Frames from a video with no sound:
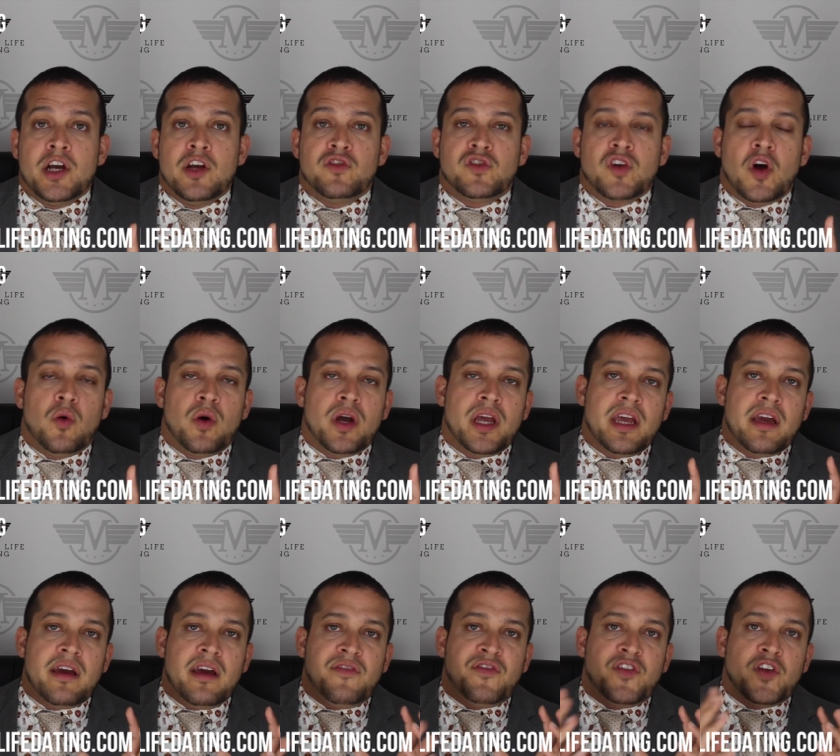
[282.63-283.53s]
So
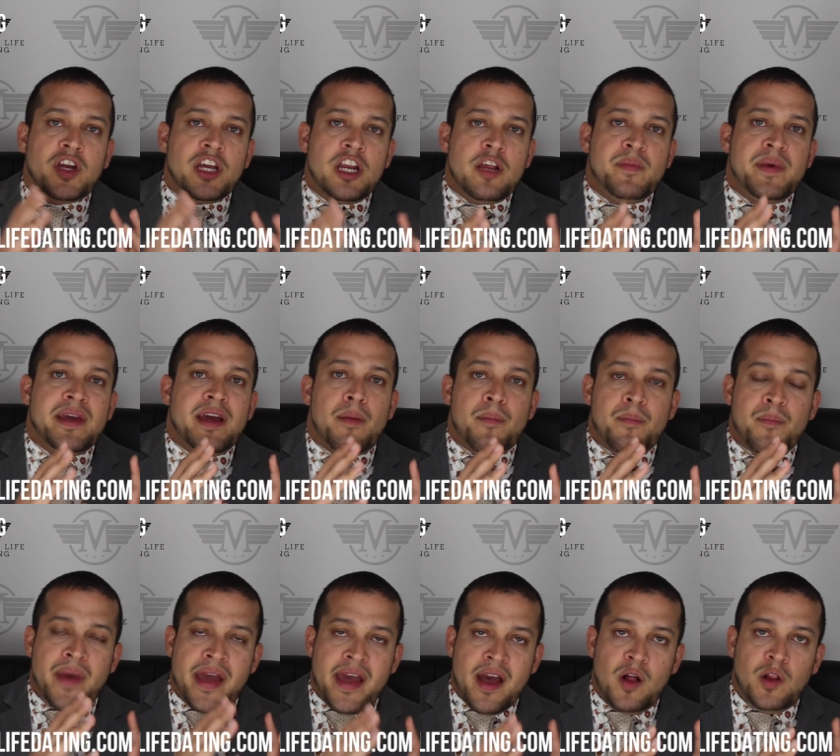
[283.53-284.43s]
if you're going to be a
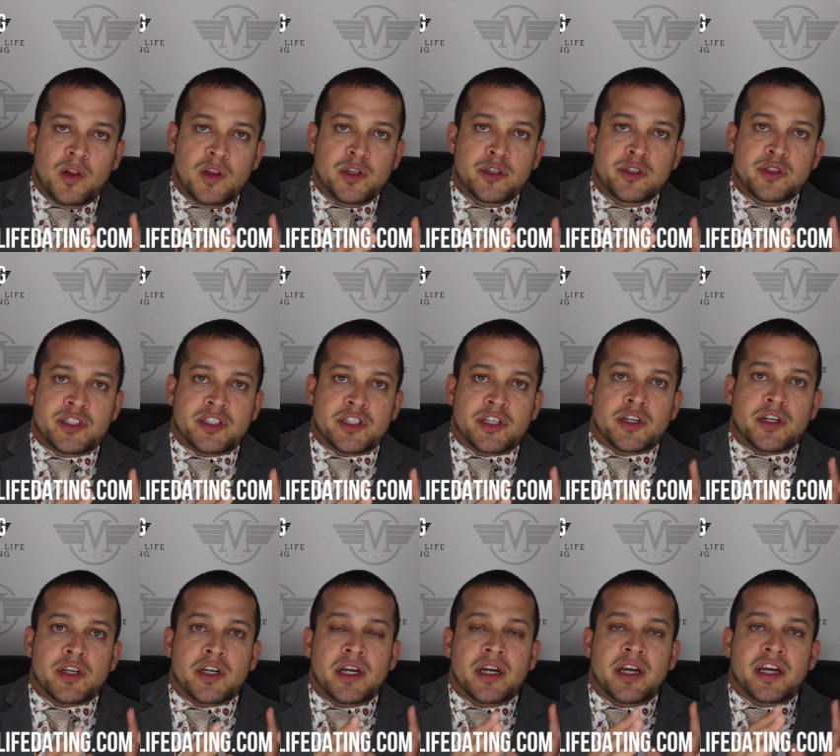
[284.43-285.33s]
male
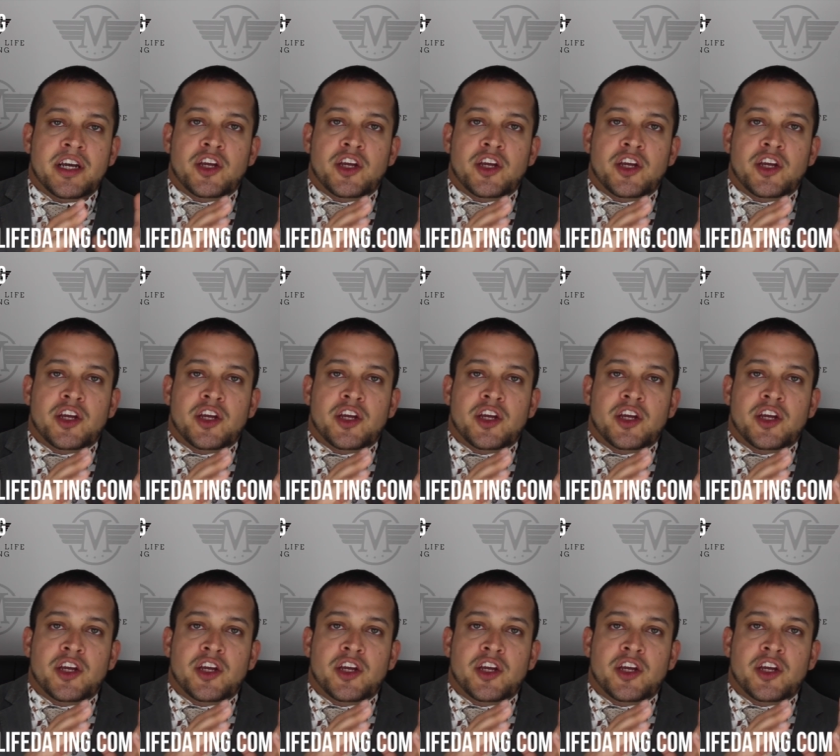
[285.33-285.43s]
loser,